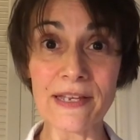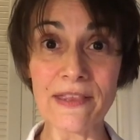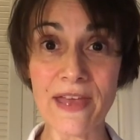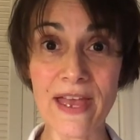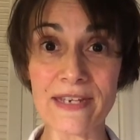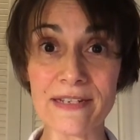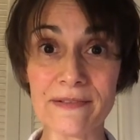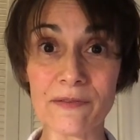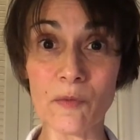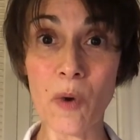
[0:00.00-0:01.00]
then
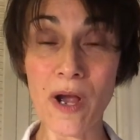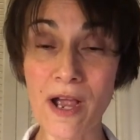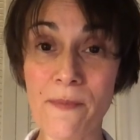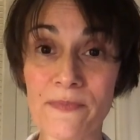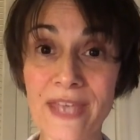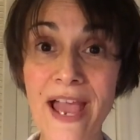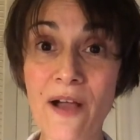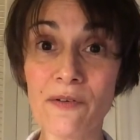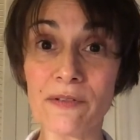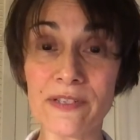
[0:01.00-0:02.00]
what comes
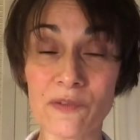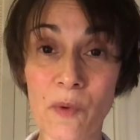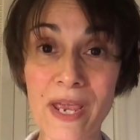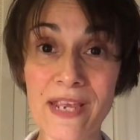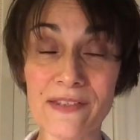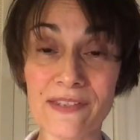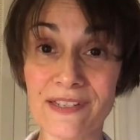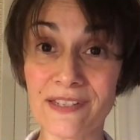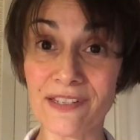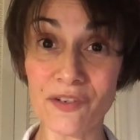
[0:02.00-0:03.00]
out is waste,
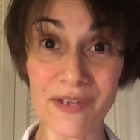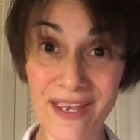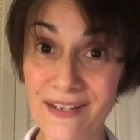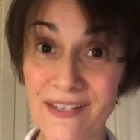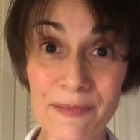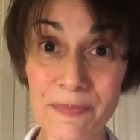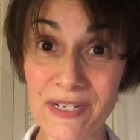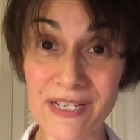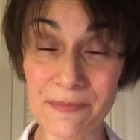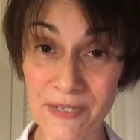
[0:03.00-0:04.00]
and you can't keep it
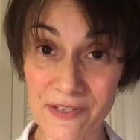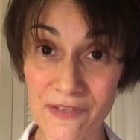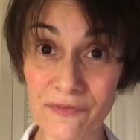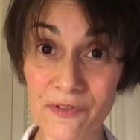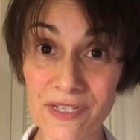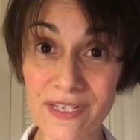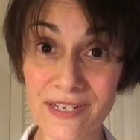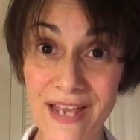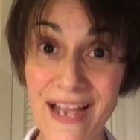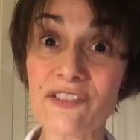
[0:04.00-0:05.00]
in, because if you
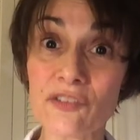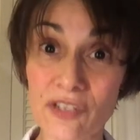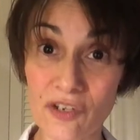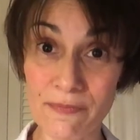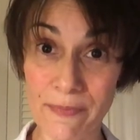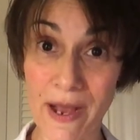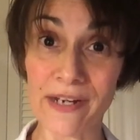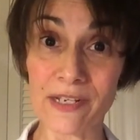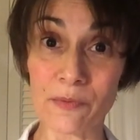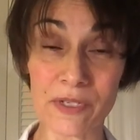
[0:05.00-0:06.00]
did, actually your
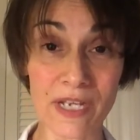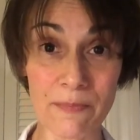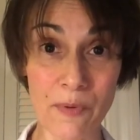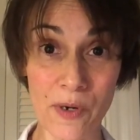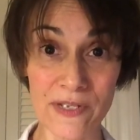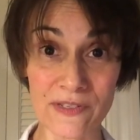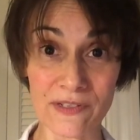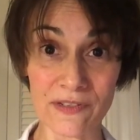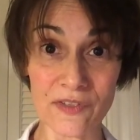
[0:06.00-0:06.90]
body would get poisoned.